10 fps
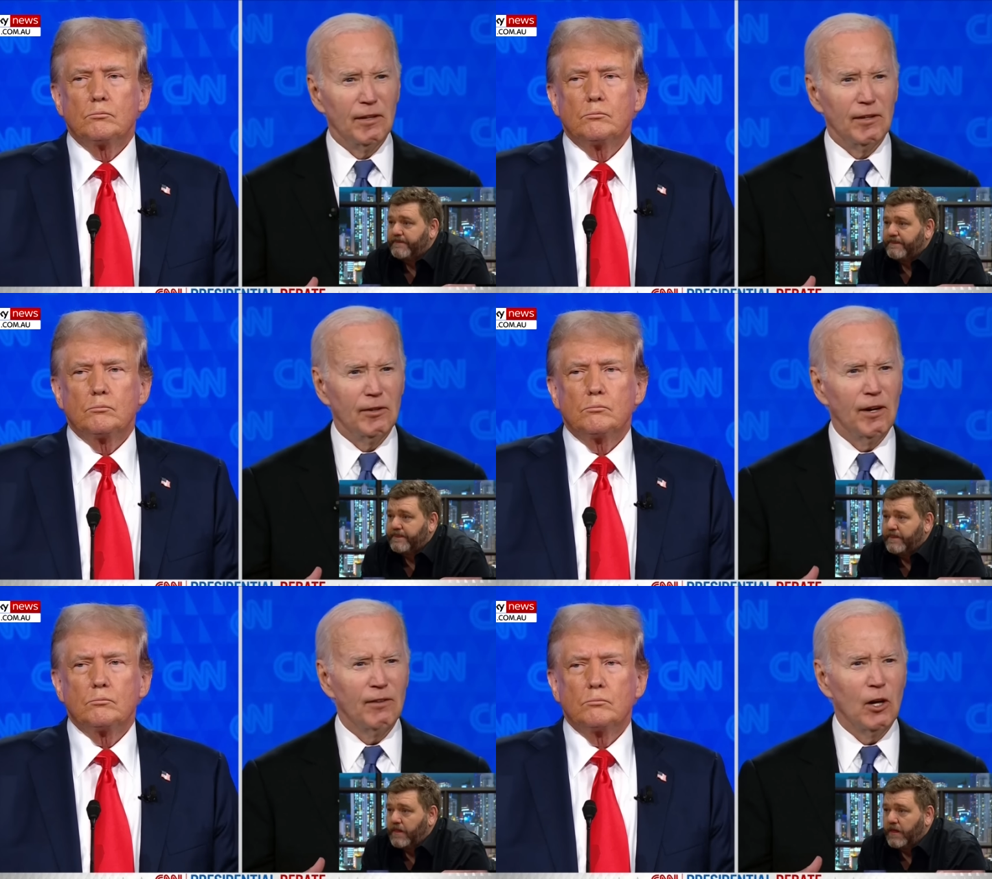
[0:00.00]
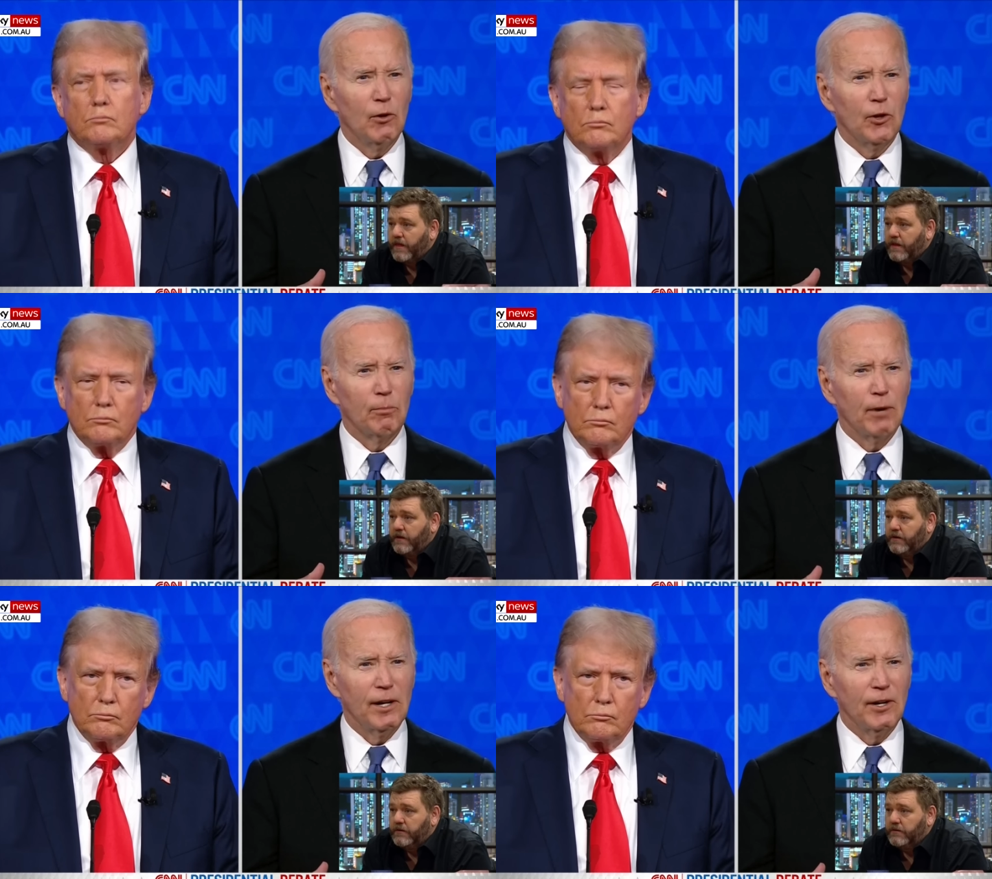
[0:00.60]
Speaker 1: you don't even know whether you're
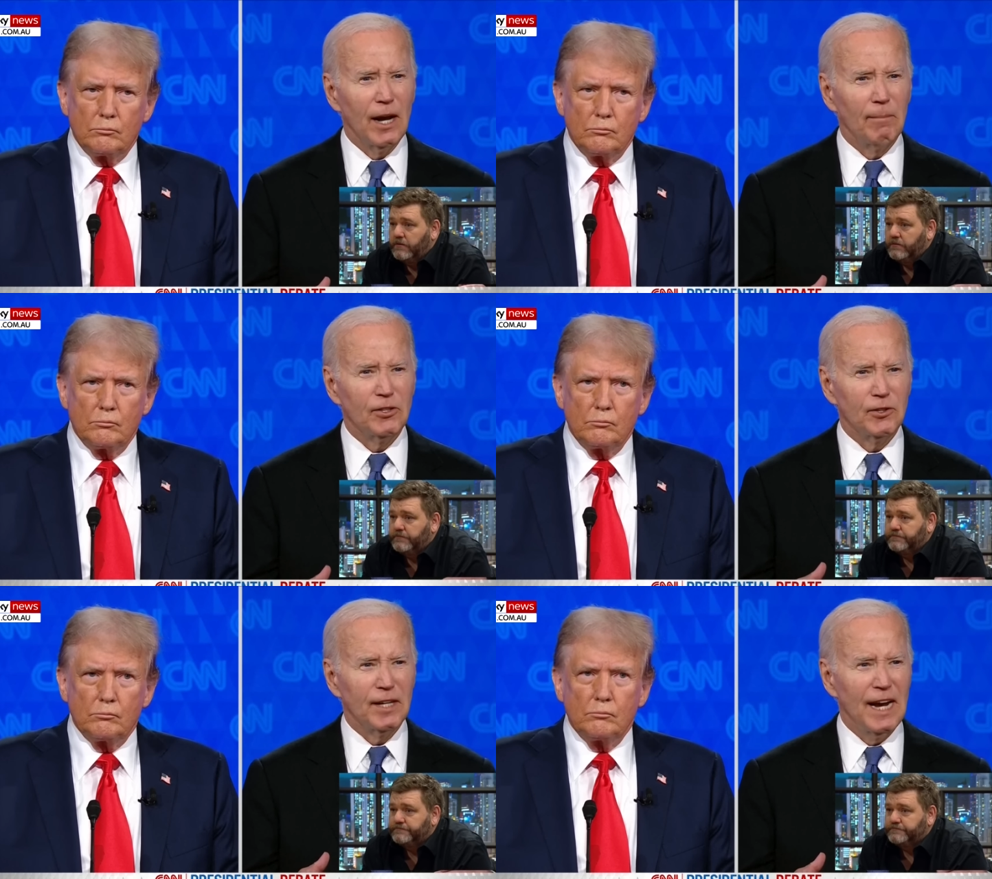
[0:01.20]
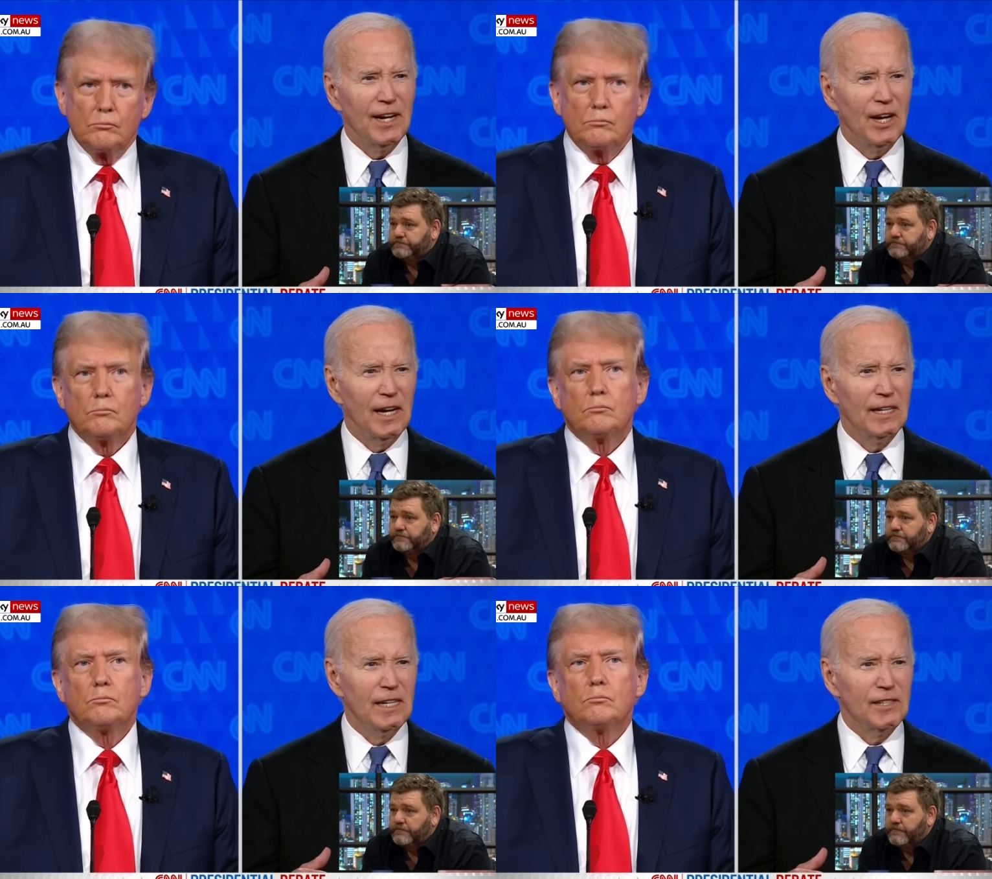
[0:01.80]
pregnant or not, but you
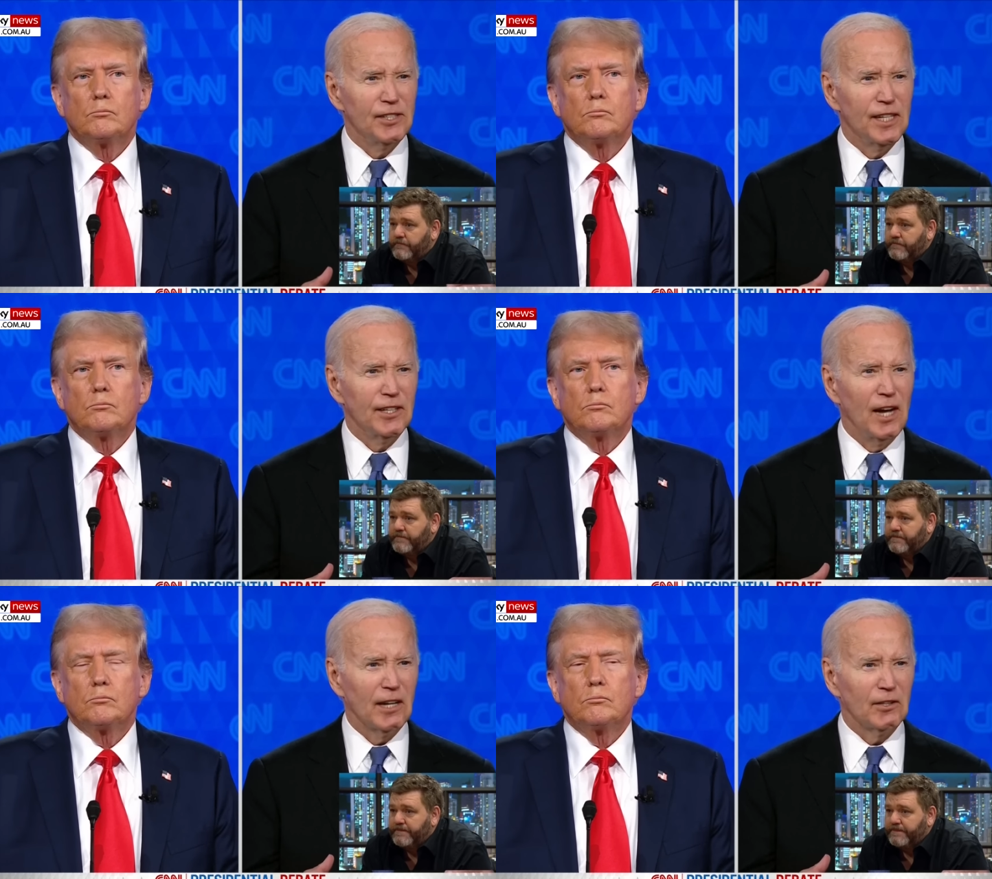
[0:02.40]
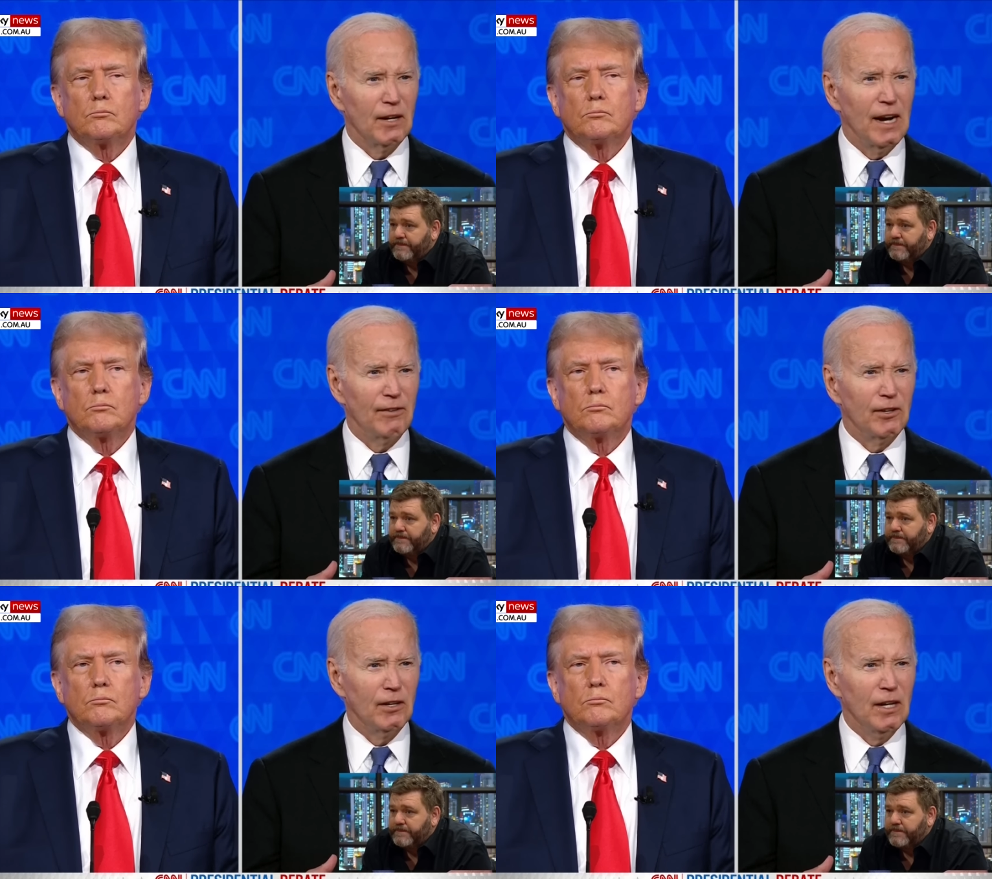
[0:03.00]
cannot see a doctor have
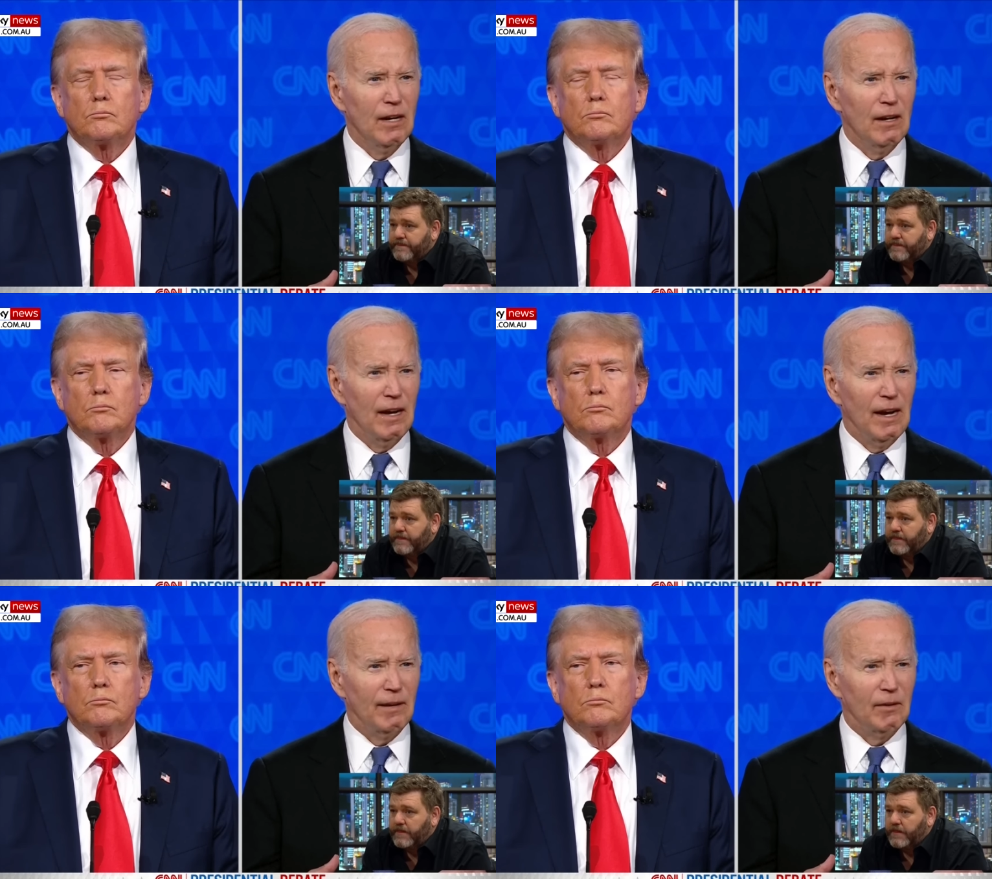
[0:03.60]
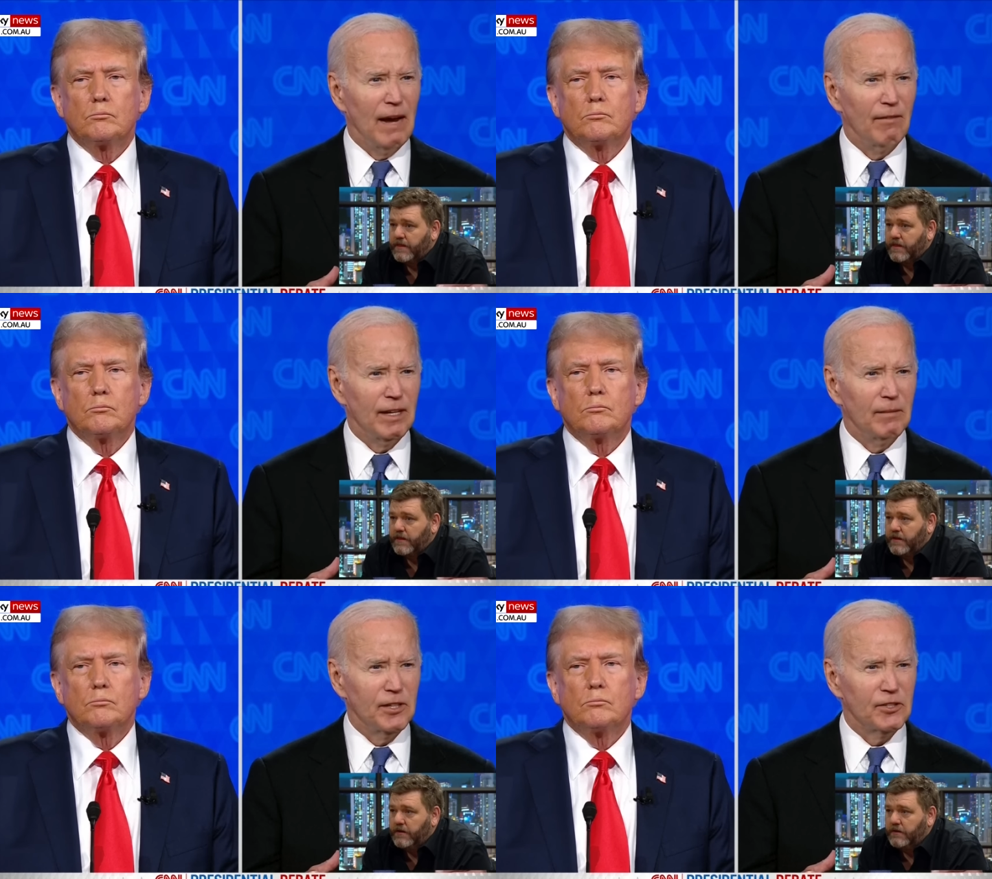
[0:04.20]
your, and have
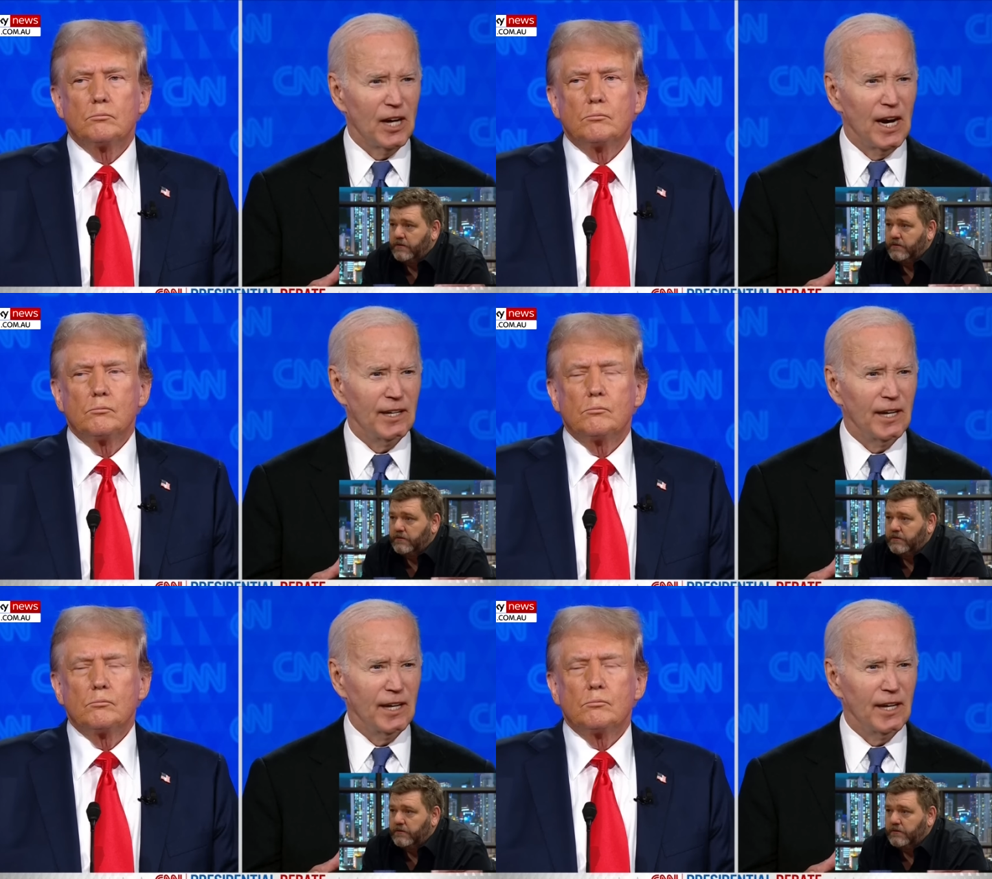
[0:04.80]
him decide